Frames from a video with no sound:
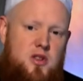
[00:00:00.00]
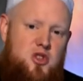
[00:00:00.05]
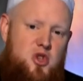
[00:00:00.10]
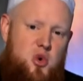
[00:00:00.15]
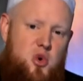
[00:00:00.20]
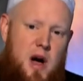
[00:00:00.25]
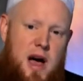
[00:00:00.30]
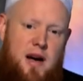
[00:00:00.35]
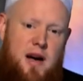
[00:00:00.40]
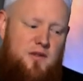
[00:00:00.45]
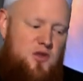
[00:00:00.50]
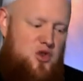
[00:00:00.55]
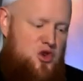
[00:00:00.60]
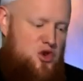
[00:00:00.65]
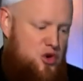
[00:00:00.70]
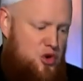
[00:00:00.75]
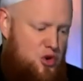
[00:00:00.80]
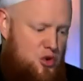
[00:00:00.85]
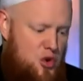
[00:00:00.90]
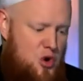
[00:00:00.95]
to have
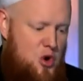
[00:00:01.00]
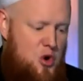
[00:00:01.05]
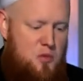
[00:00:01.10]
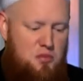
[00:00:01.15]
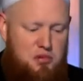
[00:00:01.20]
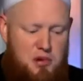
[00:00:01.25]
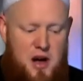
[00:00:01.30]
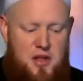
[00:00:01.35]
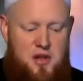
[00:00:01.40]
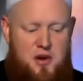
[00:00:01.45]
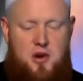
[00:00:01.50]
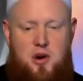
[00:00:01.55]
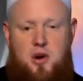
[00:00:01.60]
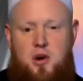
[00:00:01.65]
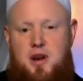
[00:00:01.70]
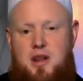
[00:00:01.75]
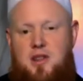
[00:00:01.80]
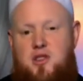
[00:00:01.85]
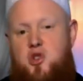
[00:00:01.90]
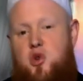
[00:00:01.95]
true
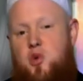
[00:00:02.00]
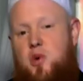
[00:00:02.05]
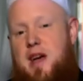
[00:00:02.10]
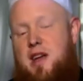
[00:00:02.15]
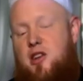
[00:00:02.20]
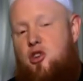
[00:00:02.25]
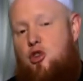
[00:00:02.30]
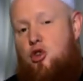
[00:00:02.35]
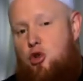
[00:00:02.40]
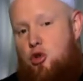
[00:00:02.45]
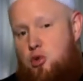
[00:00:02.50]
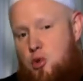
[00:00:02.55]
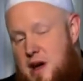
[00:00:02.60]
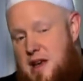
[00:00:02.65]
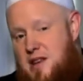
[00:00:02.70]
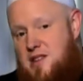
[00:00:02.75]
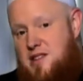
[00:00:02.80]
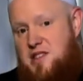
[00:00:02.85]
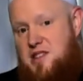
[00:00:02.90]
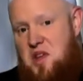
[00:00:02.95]
brotherhood and to
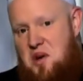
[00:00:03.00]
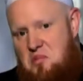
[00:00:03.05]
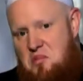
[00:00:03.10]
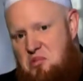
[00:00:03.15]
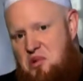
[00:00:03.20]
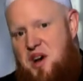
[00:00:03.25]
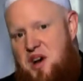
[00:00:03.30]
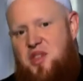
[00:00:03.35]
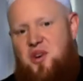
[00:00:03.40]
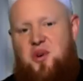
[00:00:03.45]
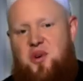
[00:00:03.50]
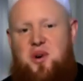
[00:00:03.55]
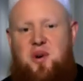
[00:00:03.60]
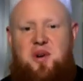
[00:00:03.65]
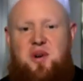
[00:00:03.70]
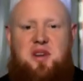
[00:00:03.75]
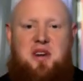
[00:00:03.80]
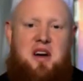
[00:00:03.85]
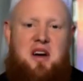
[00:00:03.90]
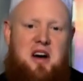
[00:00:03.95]
increase the
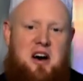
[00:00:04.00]
brotherhood